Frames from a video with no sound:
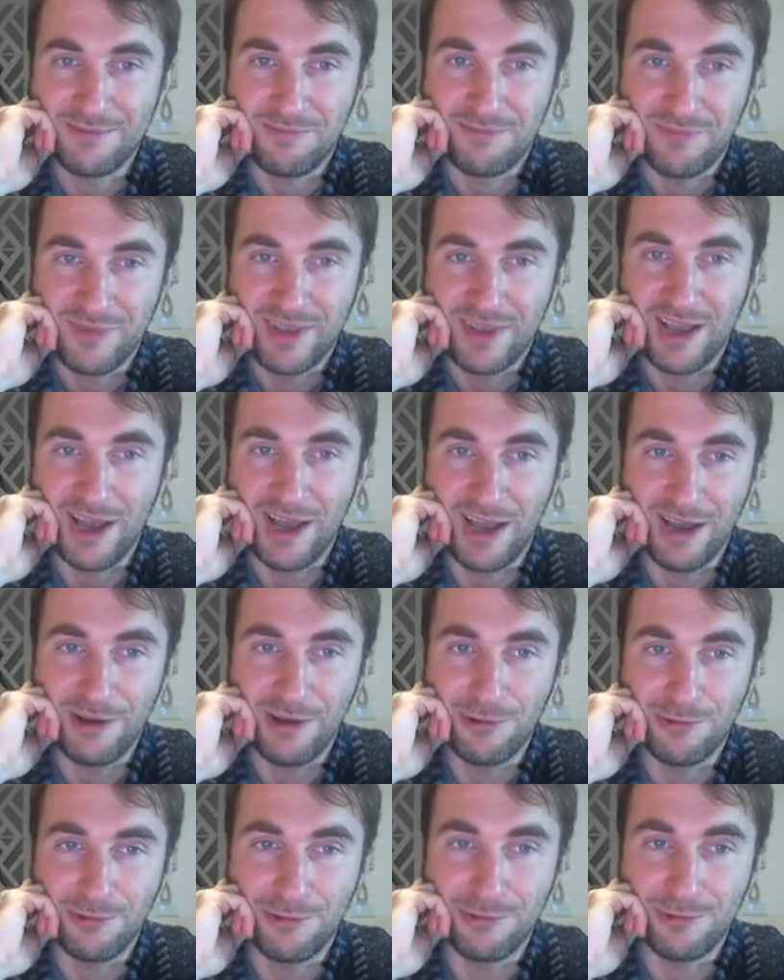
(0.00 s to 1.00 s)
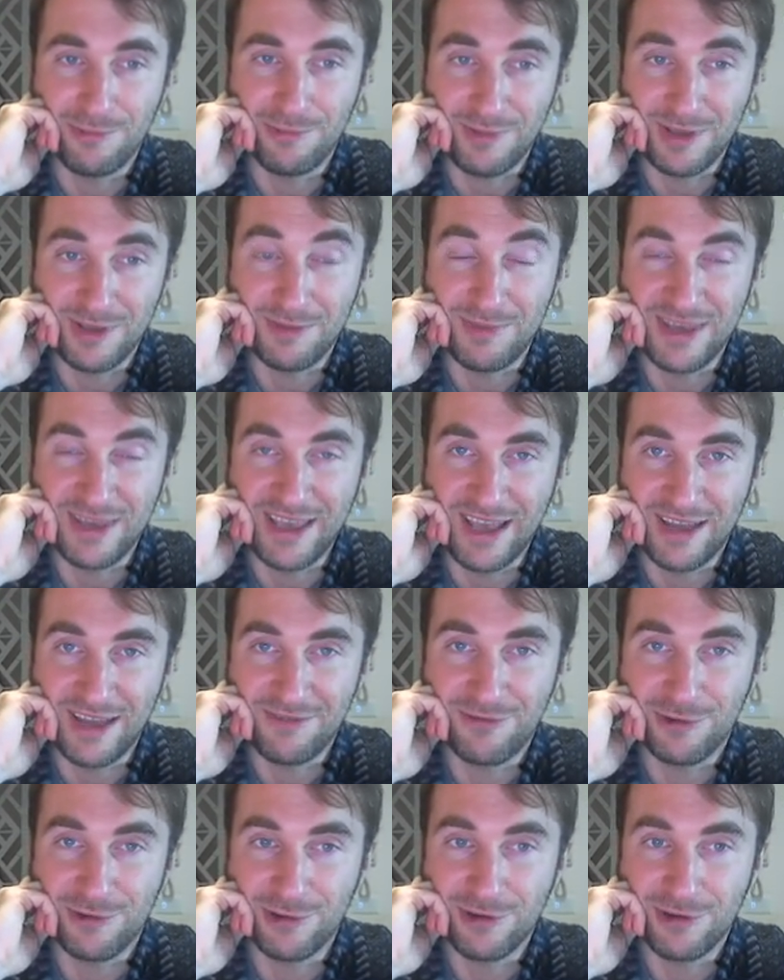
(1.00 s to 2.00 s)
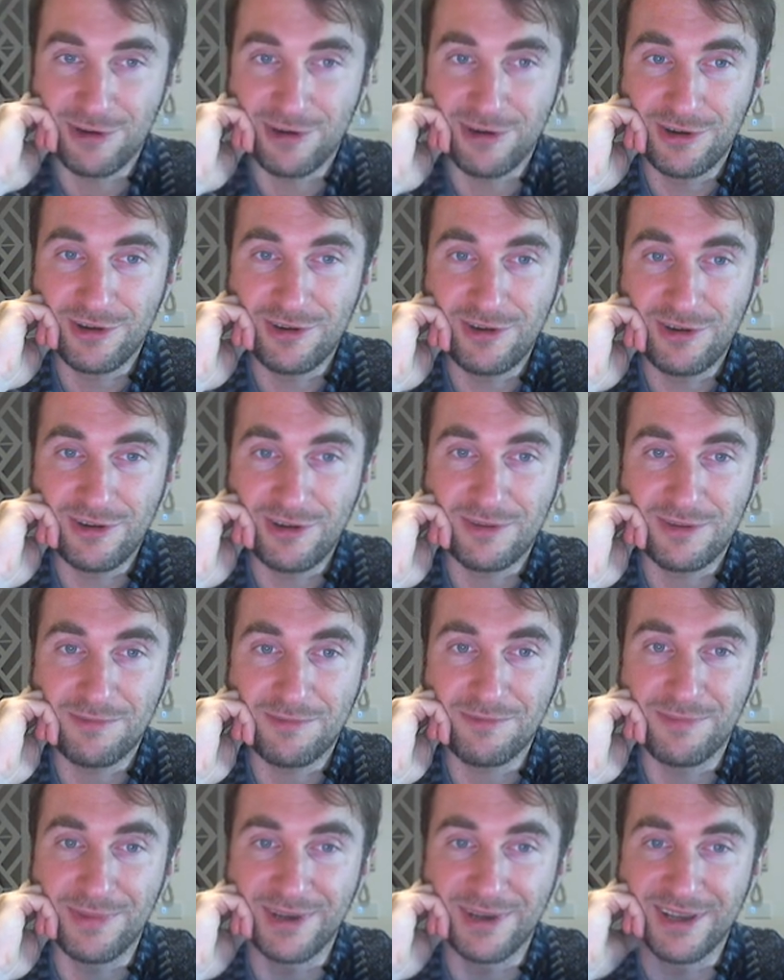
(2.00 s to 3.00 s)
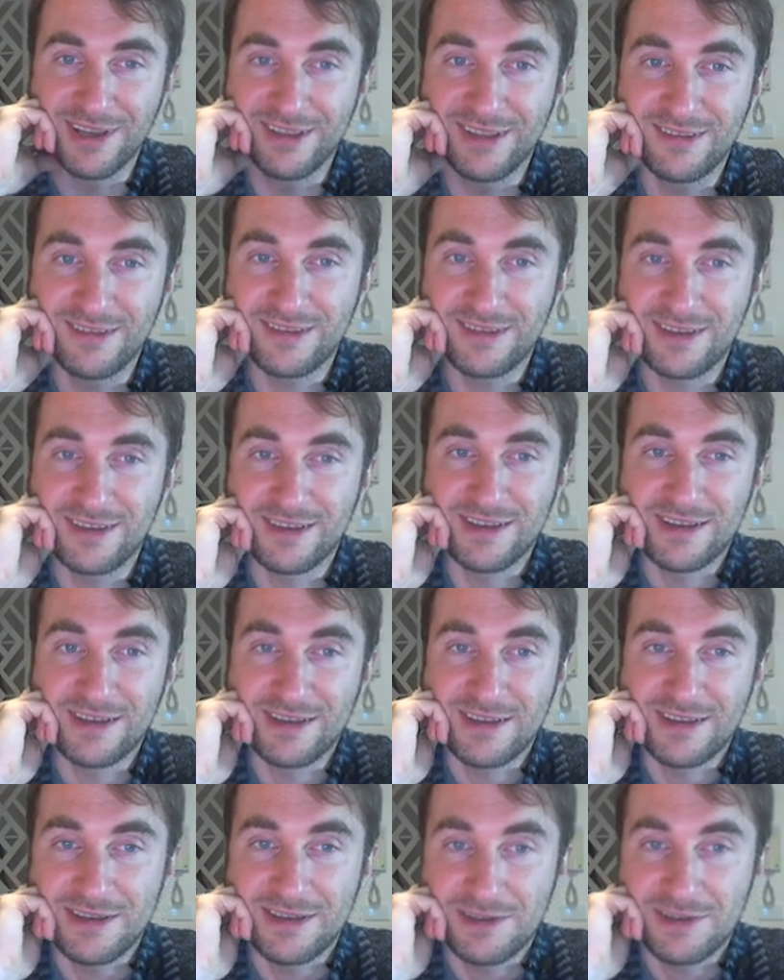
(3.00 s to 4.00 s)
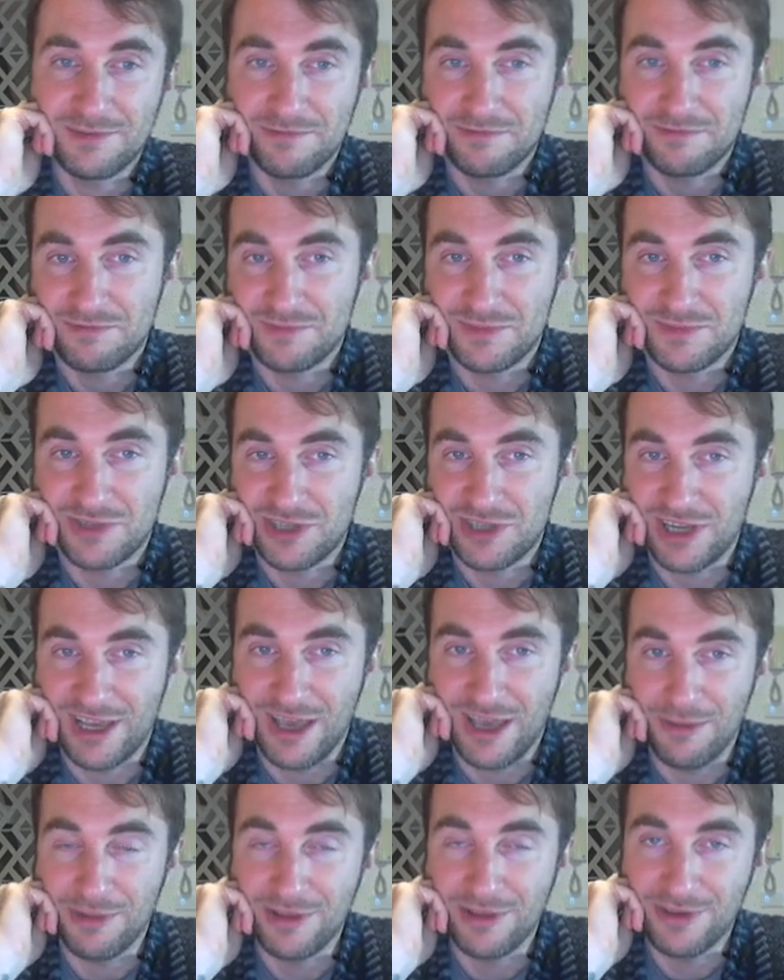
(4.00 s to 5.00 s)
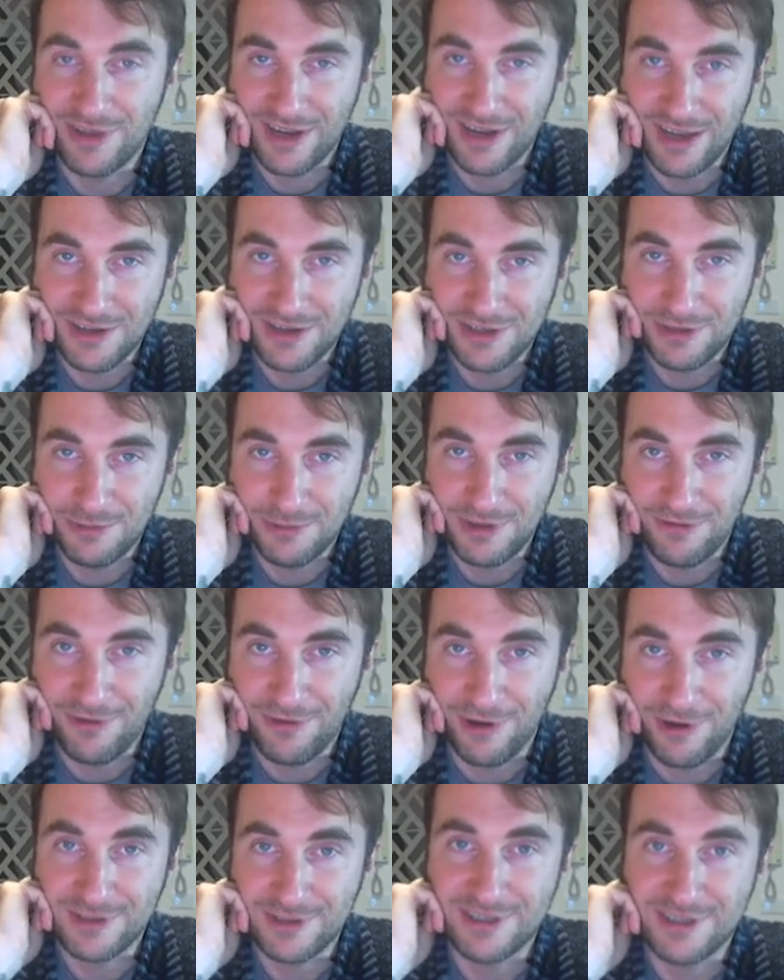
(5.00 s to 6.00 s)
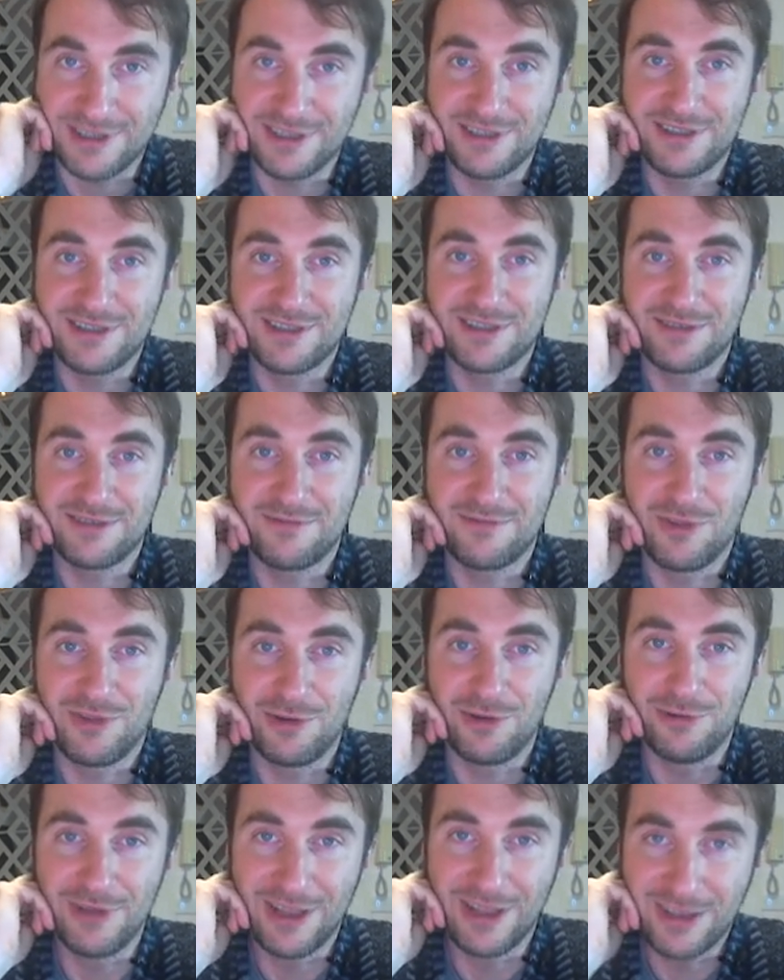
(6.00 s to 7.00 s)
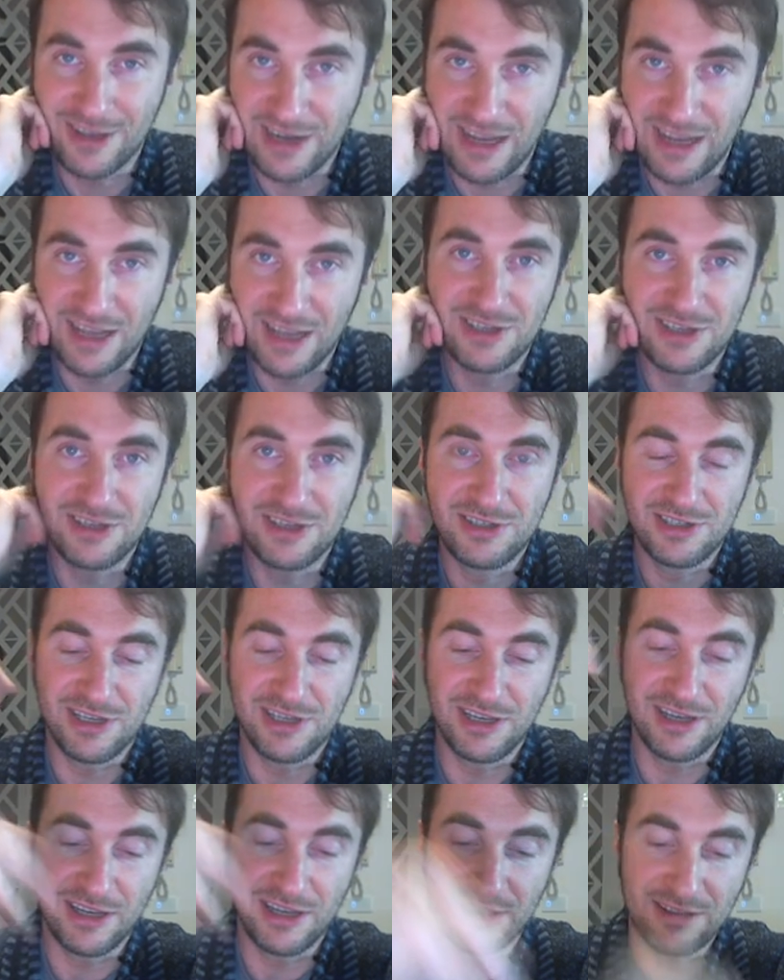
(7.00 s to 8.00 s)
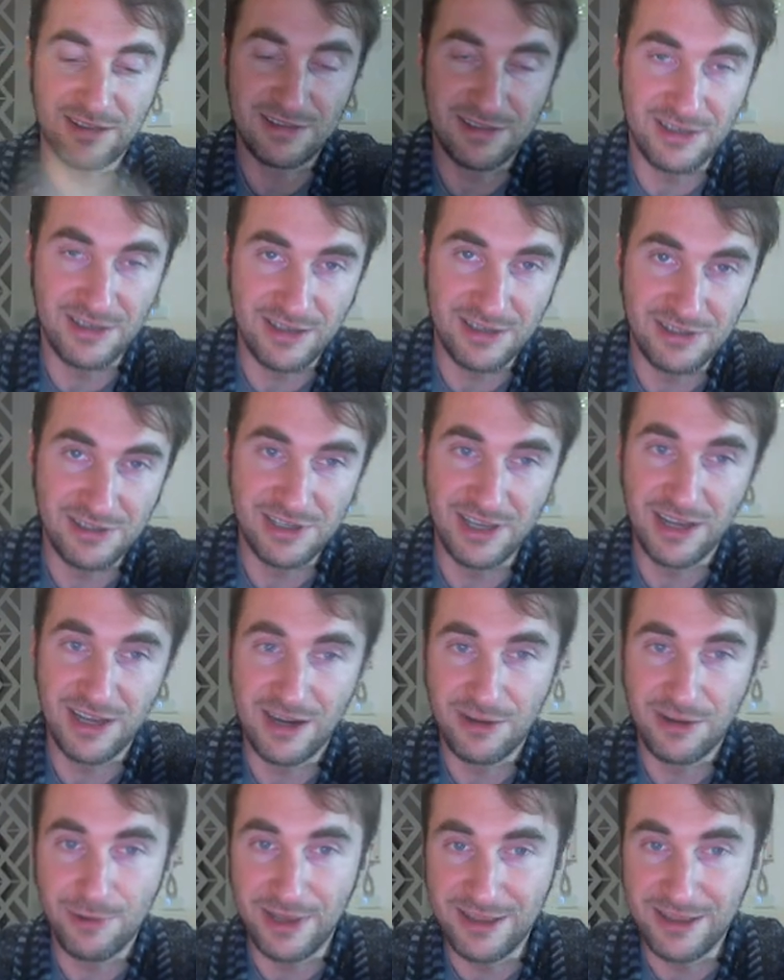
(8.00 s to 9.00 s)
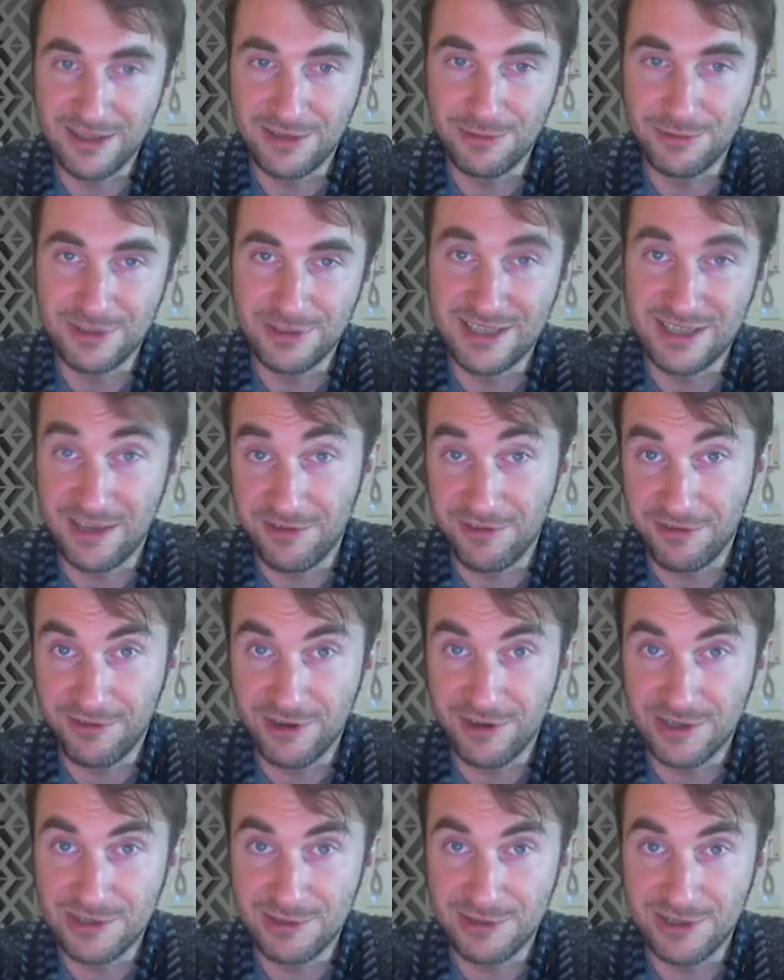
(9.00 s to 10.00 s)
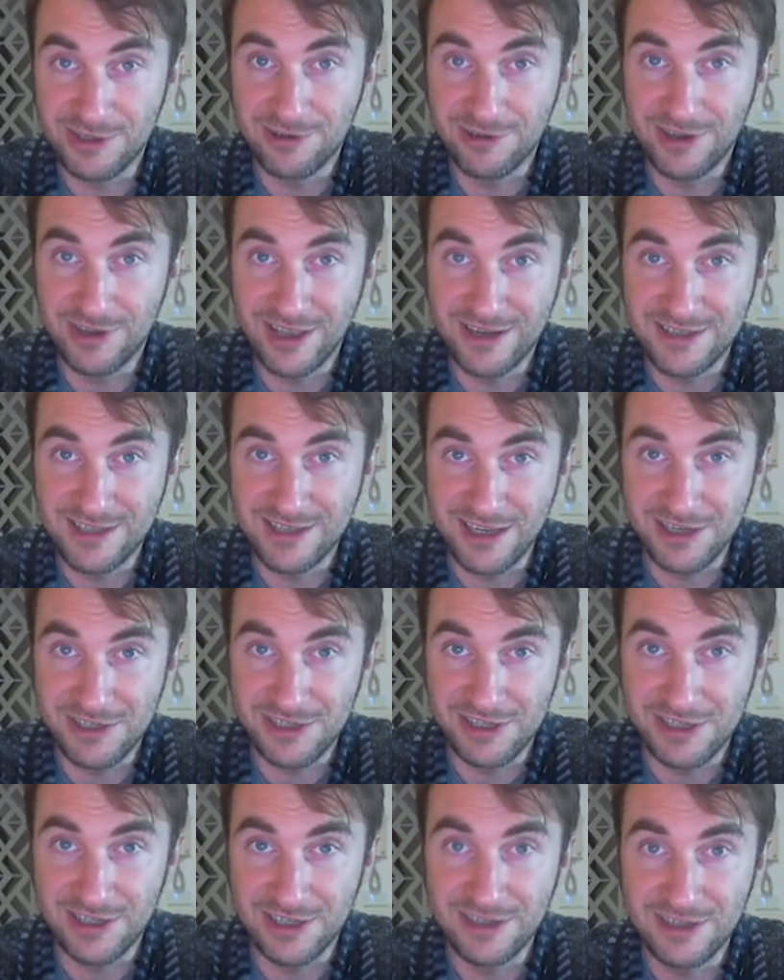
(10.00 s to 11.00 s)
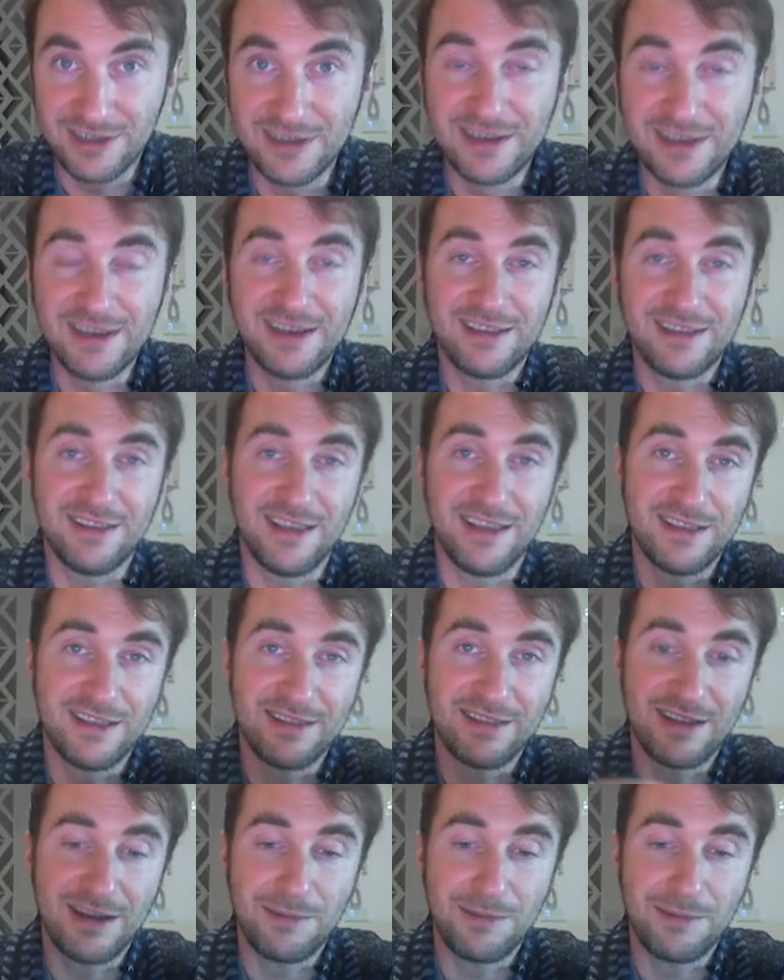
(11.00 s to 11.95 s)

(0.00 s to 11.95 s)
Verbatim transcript: how it began for her, but she came into connection with foxes. Through that connection, she got acquainted with Save a Fox, with the organization. They ended up